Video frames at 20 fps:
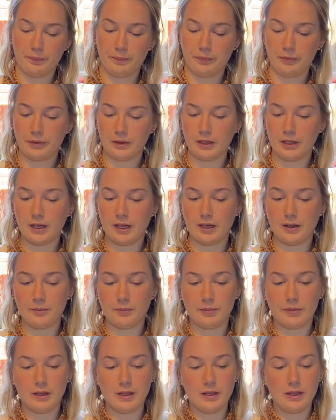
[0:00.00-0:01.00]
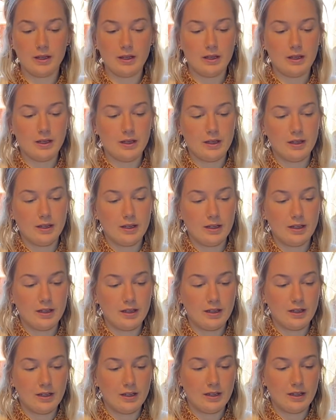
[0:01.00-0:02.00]
Okay.
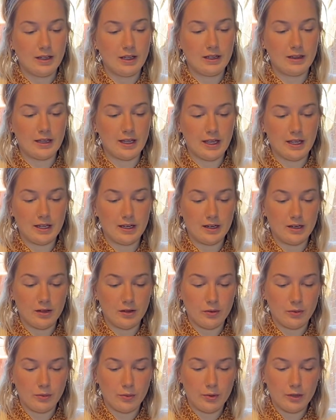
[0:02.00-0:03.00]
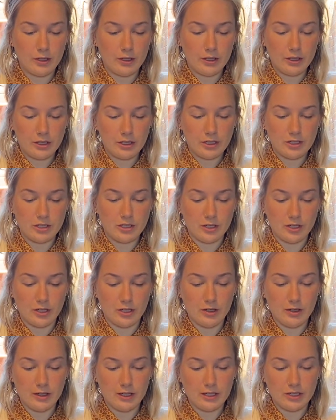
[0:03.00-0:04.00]
And then what you're going to do
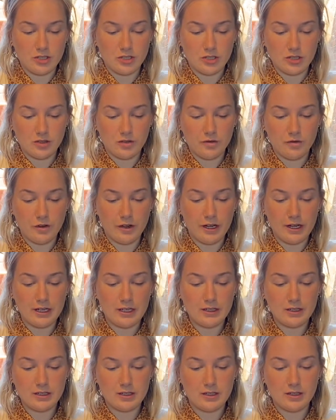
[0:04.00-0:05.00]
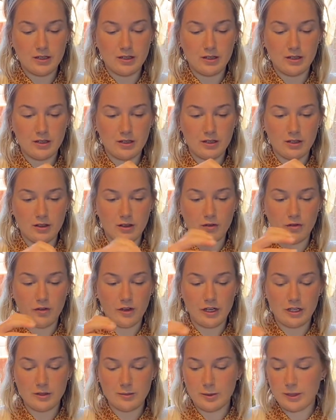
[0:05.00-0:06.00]
is just find the
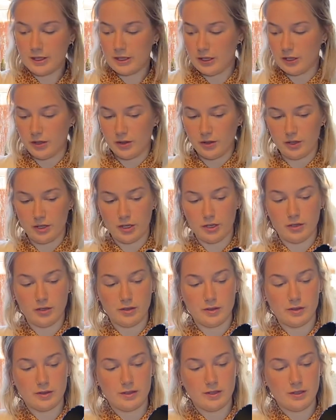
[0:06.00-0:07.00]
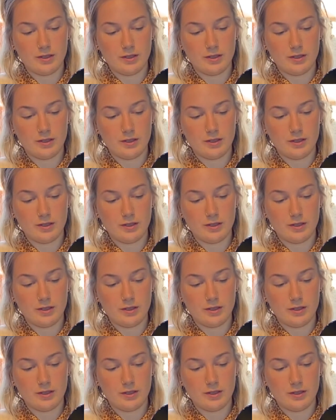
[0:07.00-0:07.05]
first bit that you used